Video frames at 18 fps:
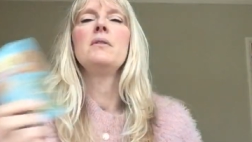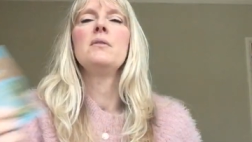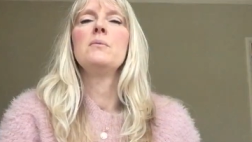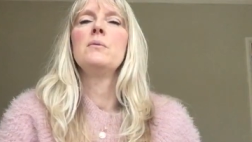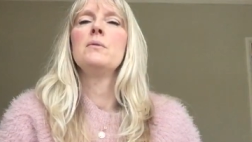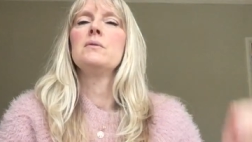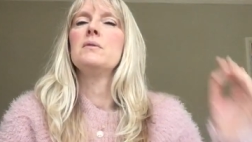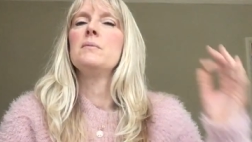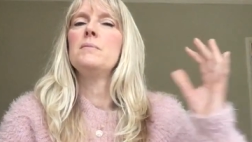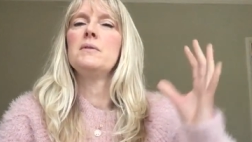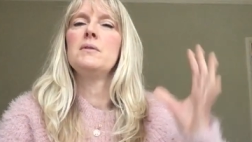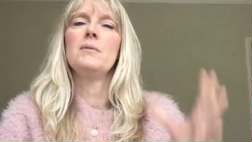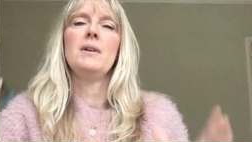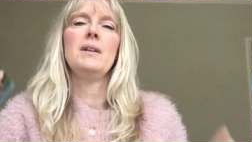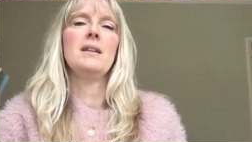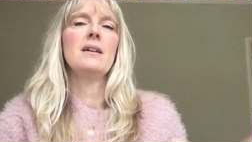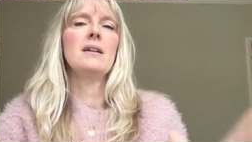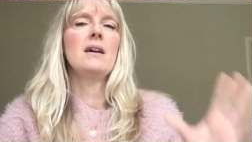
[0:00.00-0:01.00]
with the water
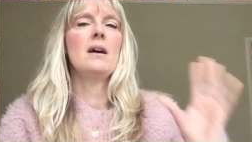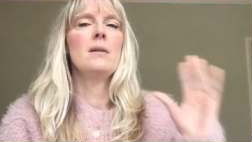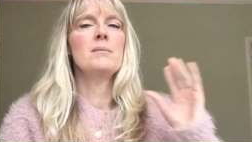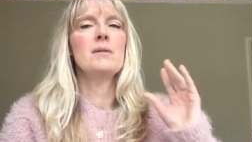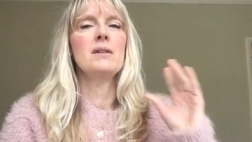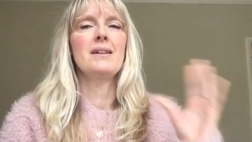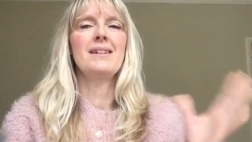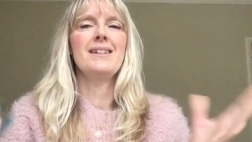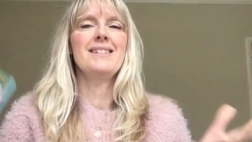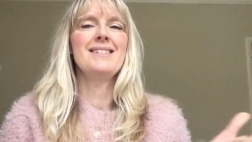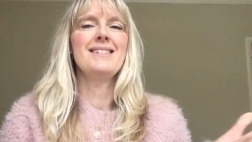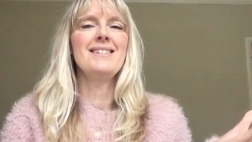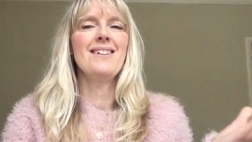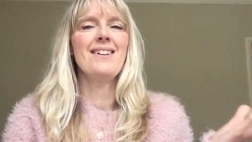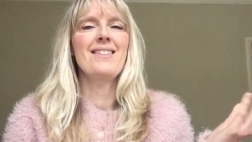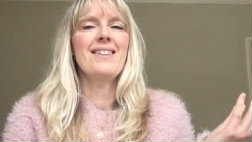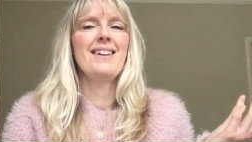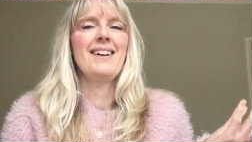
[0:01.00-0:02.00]
between the cups like it's
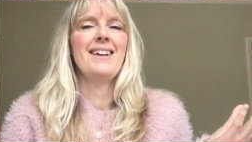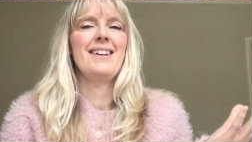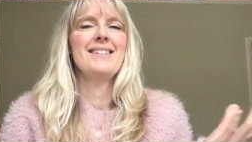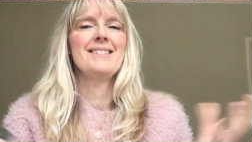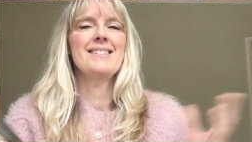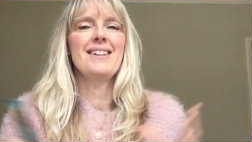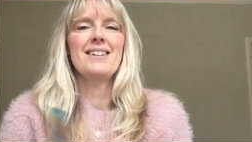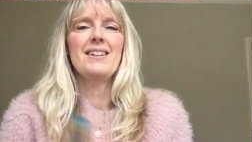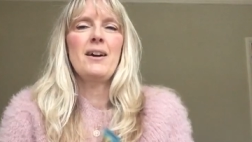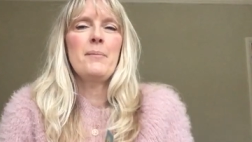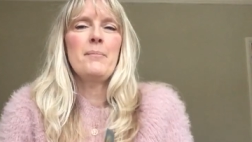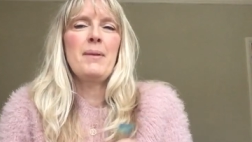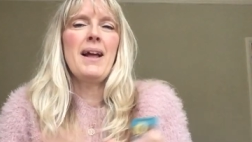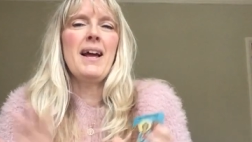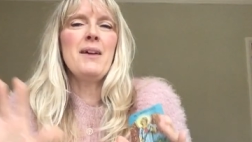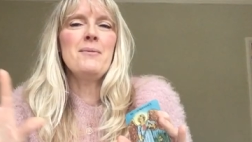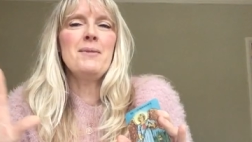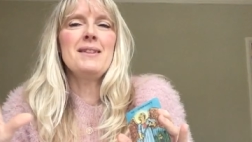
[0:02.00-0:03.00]
nothing. It's like, I
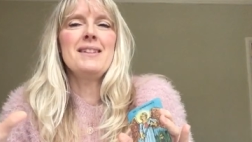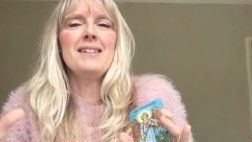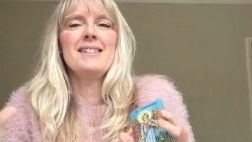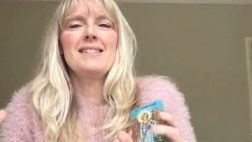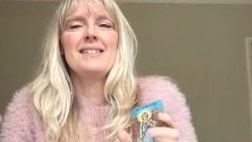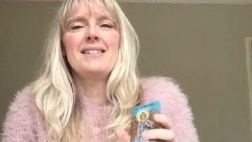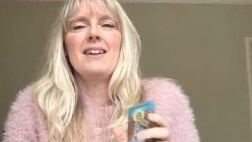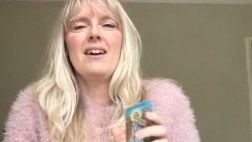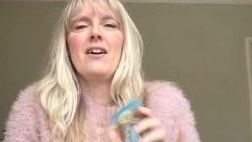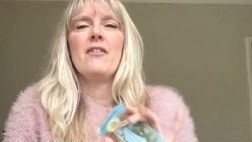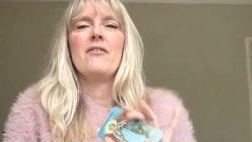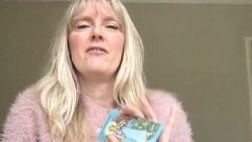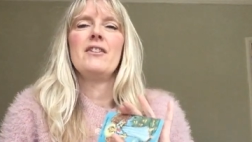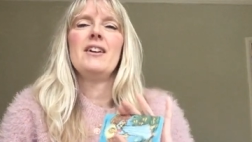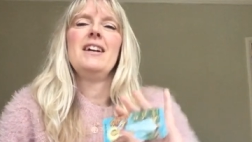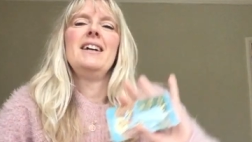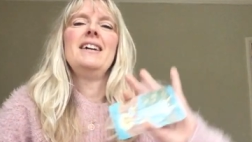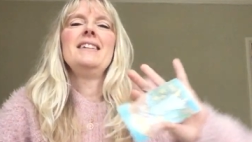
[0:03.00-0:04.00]
play with this stuff.
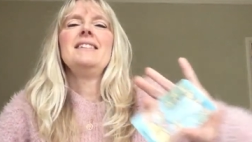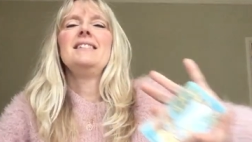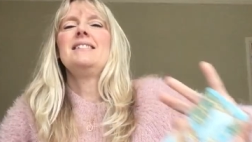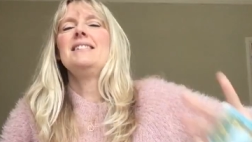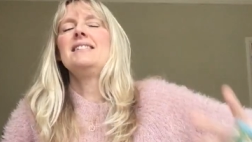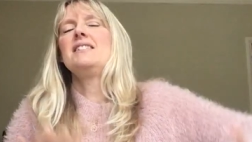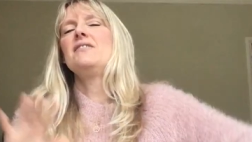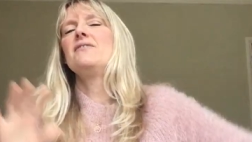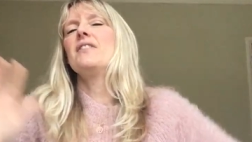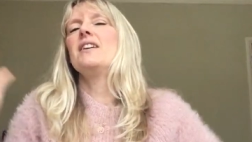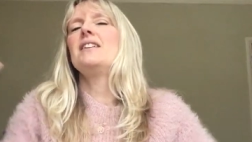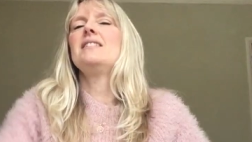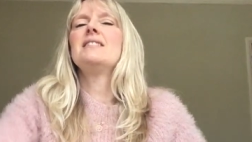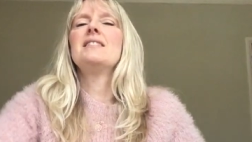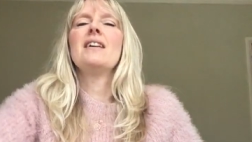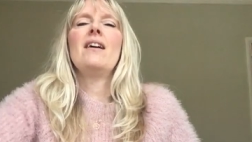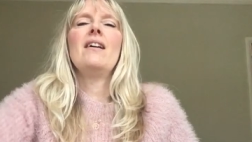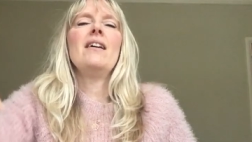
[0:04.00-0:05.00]
This is
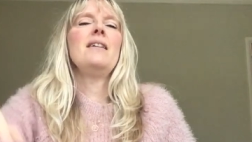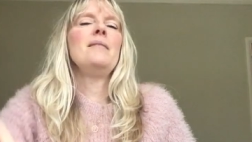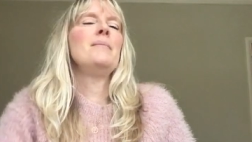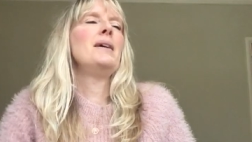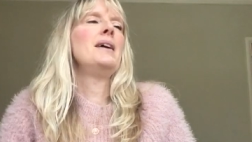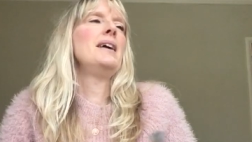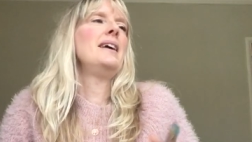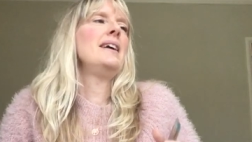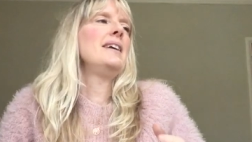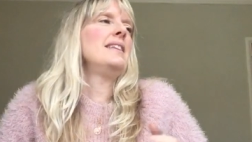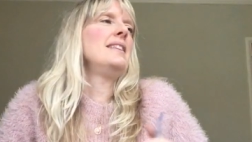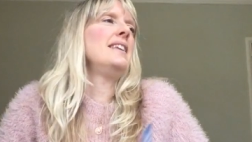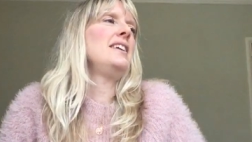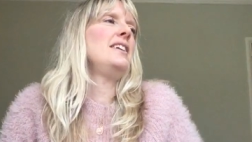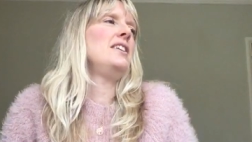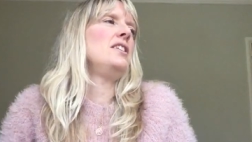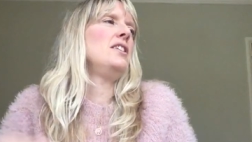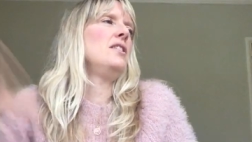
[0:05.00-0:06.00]
divine timing and the
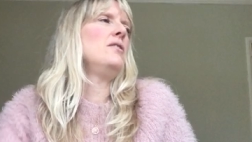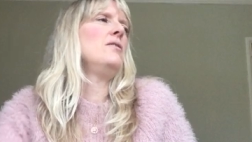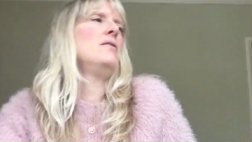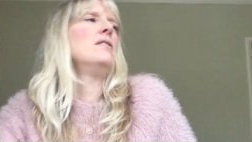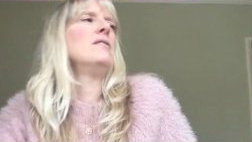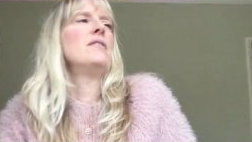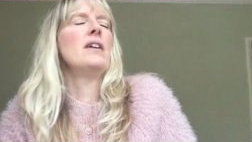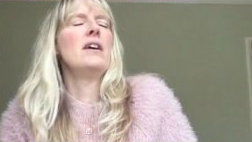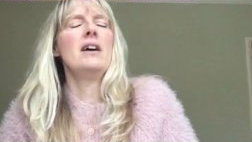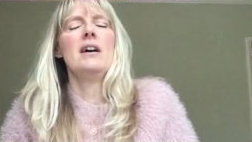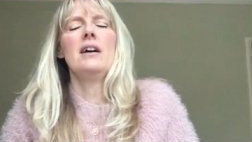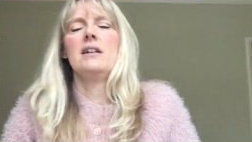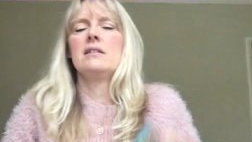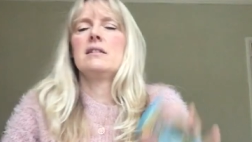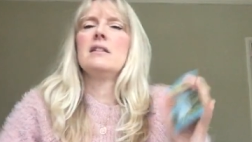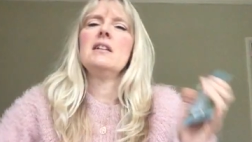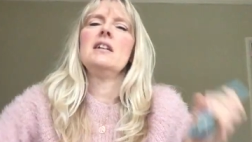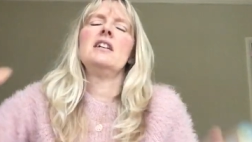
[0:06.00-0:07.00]

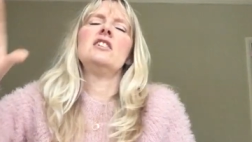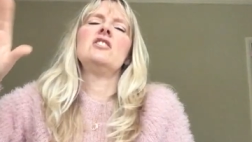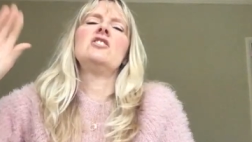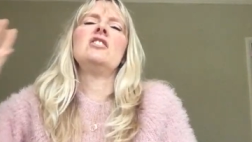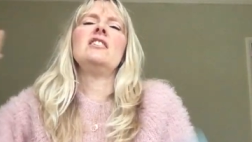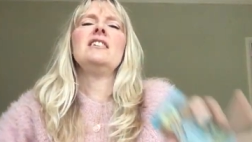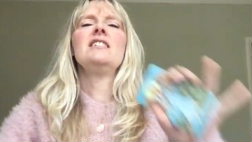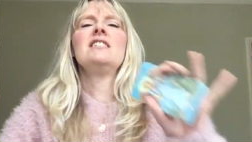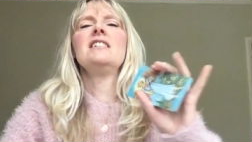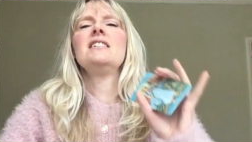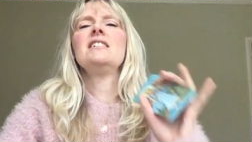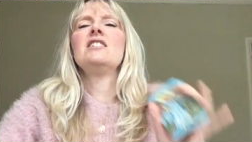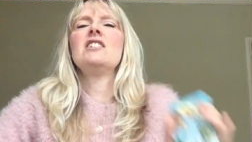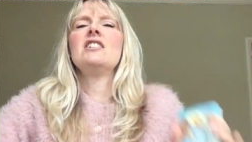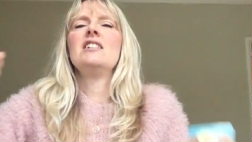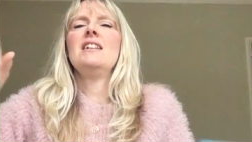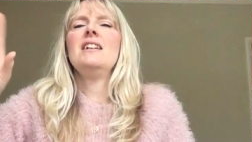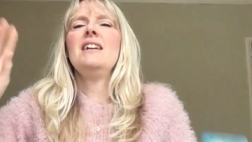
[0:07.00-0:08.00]
universe. Schling, schling,
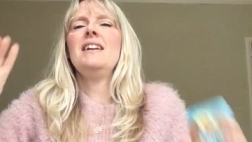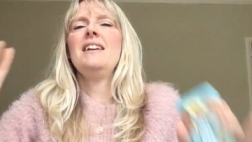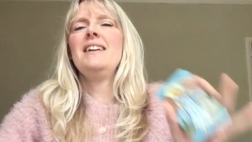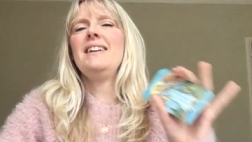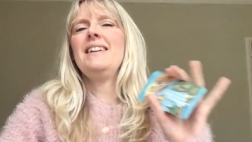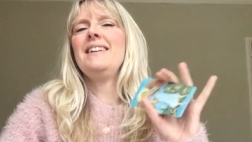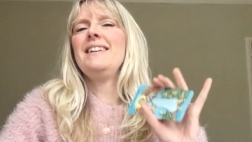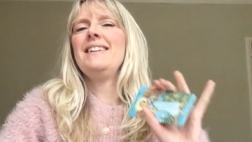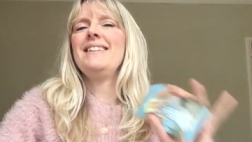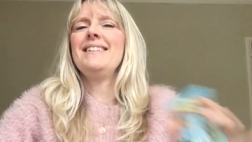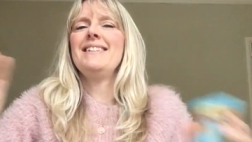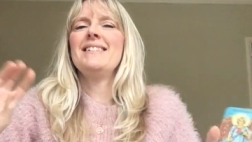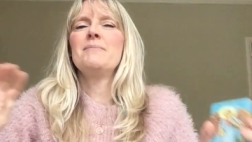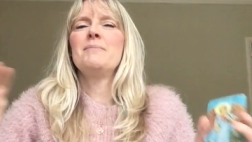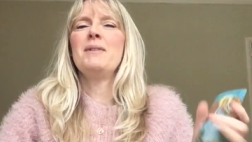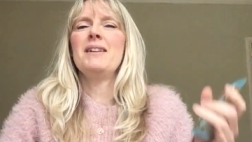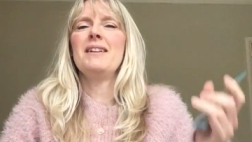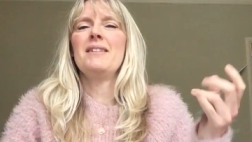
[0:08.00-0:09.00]
schling.
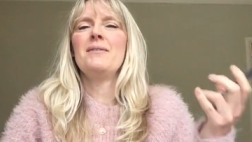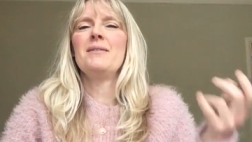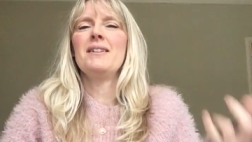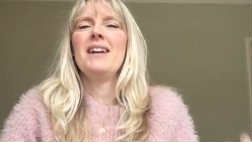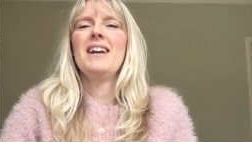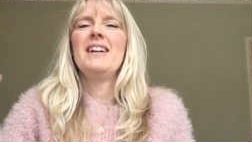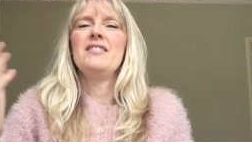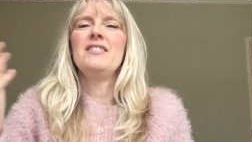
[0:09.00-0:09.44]
It's a bit like, do